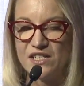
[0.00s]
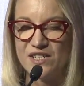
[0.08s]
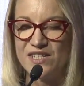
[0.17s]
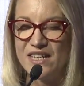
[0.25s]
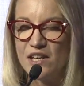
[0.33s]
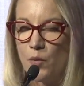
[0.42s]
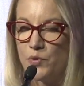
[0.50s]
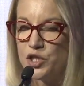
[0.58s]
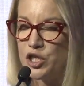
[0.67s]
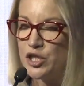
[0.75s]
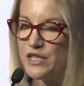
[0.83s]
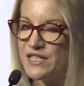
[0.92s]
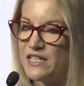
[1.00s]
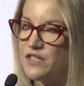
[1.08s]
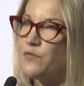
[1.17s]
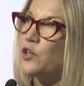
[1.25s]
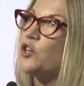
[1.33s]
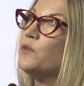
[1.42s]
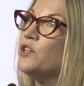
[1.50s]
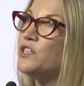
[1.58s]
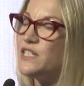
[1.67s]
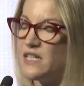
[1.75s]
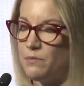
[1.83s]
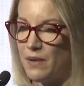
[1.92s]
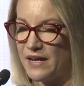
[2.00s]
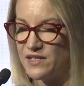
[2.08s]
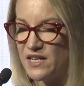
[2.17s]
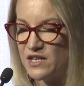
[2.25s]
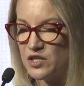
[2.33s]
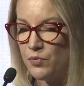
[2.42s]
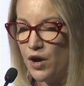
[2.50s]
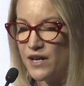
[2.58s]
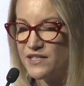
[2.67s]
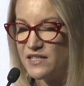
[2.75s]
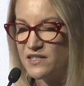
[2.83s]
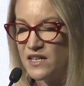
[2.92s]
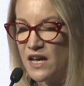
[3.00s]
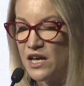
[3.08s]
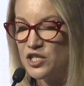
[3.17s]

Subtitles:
to seek opportunities for community-based enterprises